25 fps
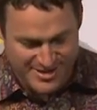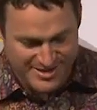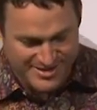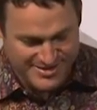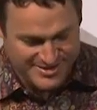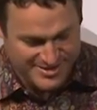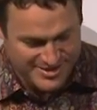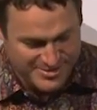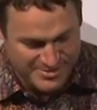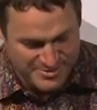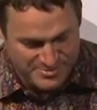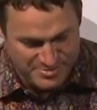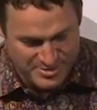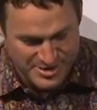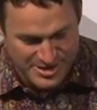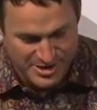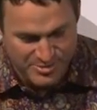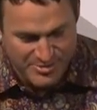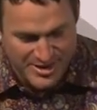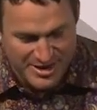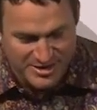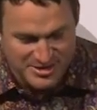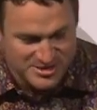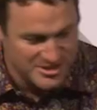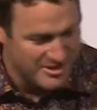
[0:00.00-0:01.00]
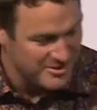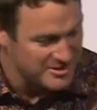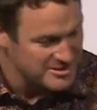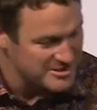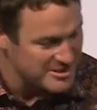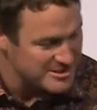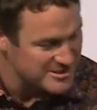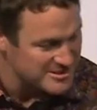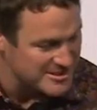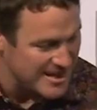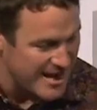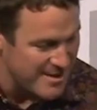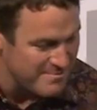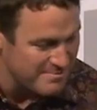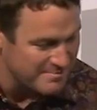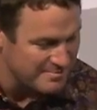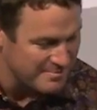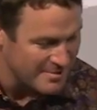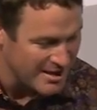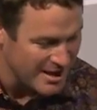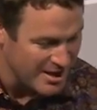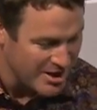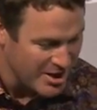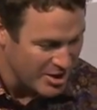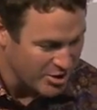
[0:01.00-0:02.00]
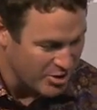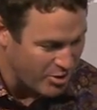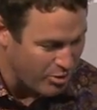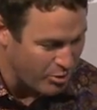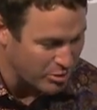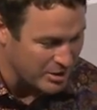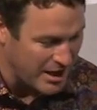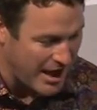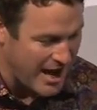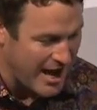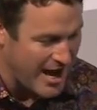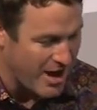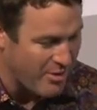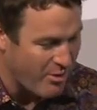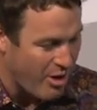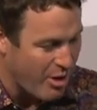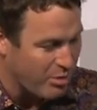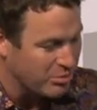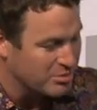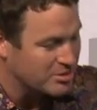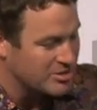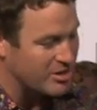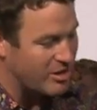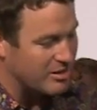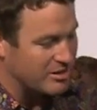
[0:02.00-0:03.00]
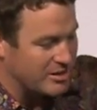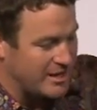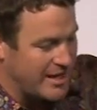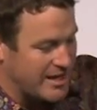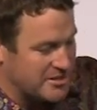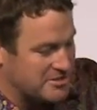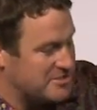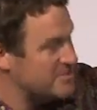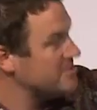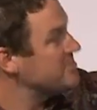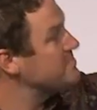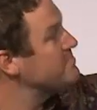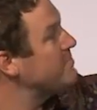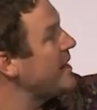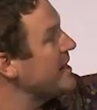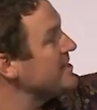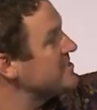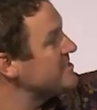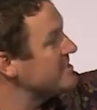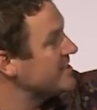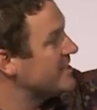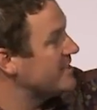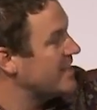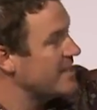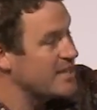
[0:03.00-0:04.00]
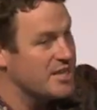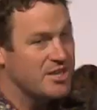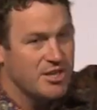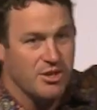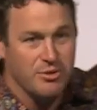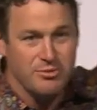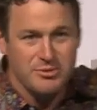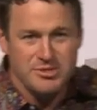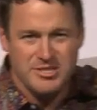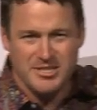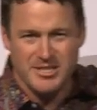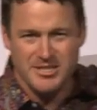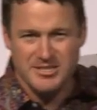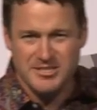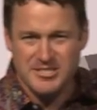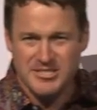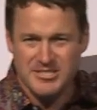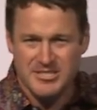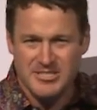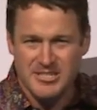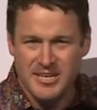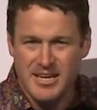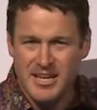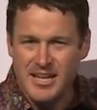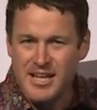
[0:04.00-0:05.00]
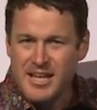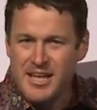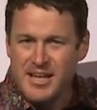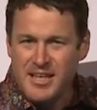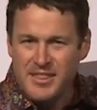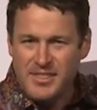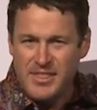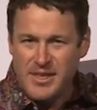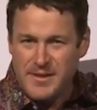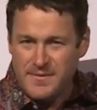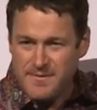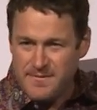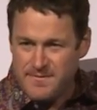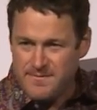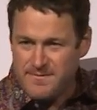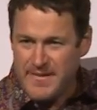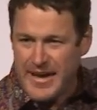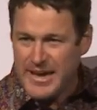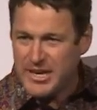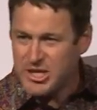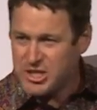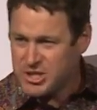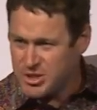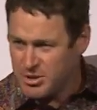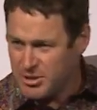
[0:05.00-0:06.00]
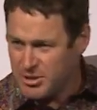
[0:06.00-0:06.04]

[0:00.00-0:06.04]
doing pretty well. So this is called HowOld.net. So this basically uses the facial